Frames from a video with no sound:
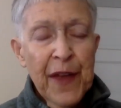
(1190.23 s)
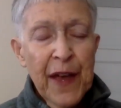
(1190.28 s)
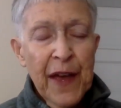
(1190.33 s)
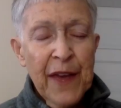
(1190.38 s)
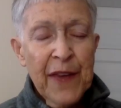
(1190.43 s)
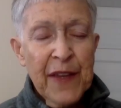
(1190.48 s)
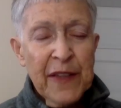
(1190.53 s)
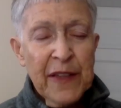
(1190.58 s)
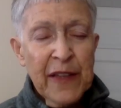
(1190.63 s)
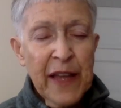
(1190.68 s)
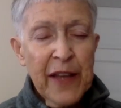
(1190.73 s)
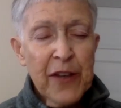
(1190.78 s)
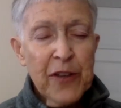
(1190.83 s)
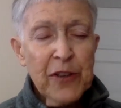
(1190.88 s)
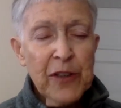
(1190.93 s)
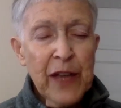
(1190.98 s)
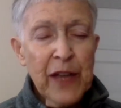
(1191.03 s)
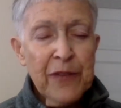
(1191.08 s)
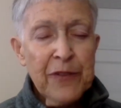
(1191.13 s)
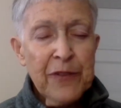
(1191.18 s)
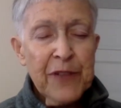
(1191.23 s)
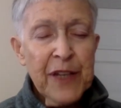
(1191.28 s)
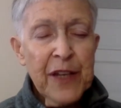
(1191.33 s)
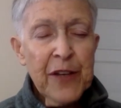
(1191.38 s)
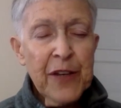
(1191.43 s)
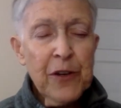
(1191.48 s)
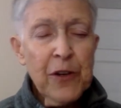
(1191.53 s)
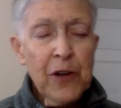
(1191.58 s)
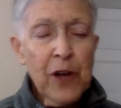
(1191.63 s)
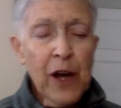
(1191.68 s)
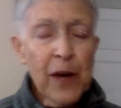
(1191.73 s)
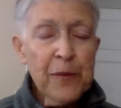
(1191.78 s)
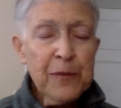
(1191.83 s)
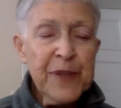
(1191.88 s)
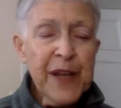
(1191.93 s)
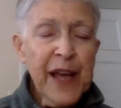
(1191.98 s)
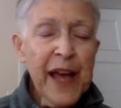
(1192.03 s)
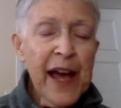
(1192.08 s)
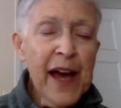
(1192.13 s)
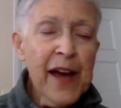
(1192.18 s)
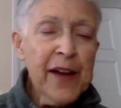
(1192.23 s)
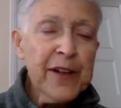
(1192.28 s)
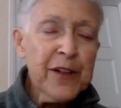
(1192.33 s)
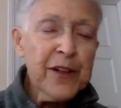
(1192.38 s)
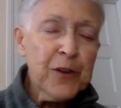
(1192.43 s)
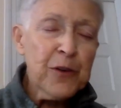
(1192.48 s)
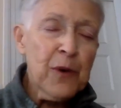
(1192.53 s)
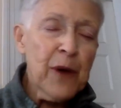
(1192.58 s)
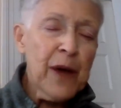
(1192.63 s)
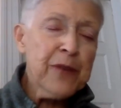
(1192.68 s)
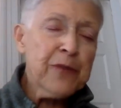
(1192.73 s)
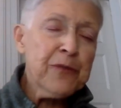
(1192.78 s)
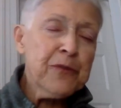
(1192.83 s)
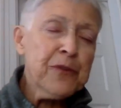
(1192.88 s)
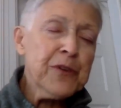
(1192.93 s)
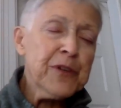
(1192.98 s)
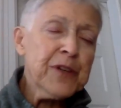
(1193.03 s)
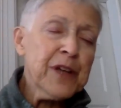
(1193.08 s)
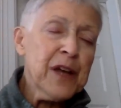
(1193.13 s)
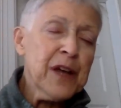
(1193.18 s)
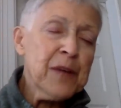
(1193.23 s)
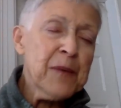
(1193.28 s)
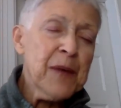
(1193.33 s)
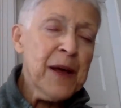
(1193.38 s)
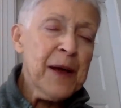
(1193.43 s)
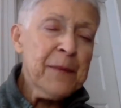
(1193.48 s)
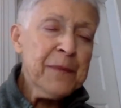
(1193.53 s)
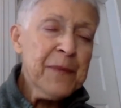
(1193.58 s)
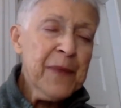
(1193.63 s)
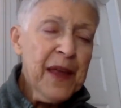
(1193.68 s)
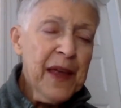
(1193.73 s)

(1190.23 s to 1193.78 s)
And then let your left heel come down and your right foot come up.